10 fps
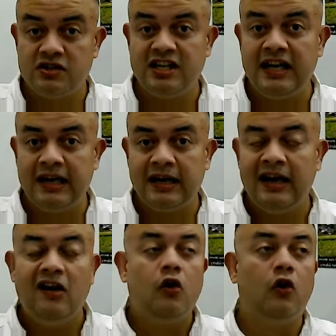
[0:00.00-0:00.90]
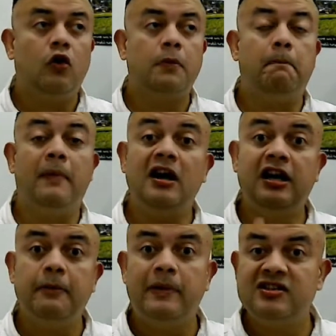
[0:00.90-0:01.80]
gene or
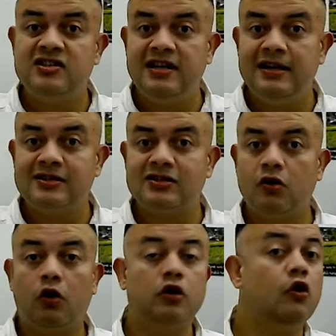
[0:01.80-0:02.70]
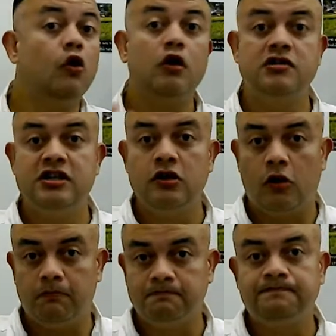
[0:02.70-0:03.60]
multiple genes or the whole
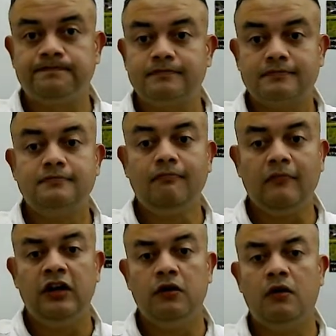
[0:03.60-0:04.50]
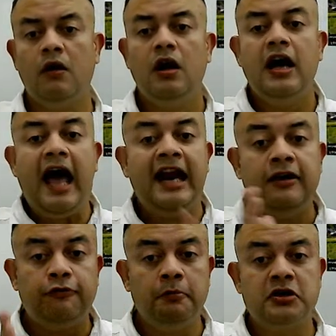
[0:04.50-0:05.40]
genome. You know, and
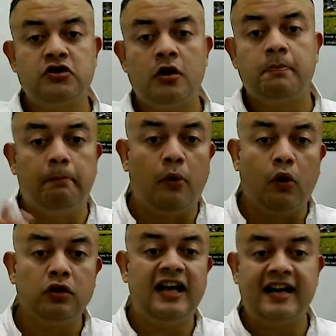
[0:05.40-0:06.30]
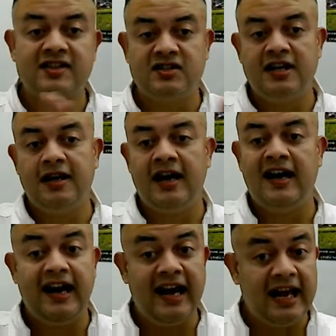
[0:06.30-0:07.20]
information on both extent
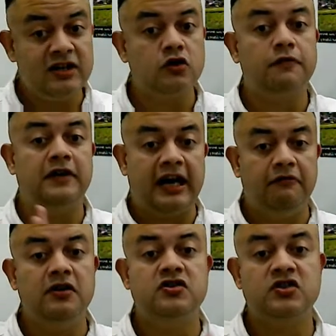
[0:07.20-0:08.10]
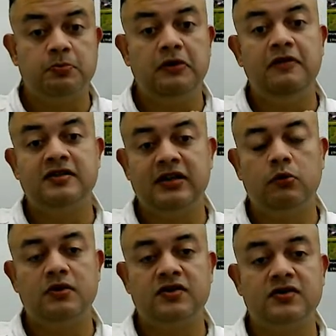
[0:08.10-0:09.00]
and nature of divergence between
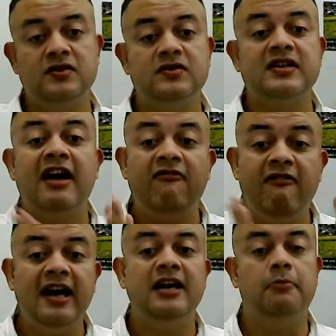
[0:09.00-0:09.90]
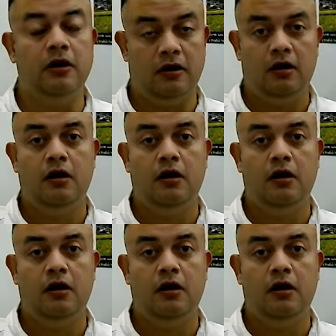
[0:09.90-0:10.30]
sequences is available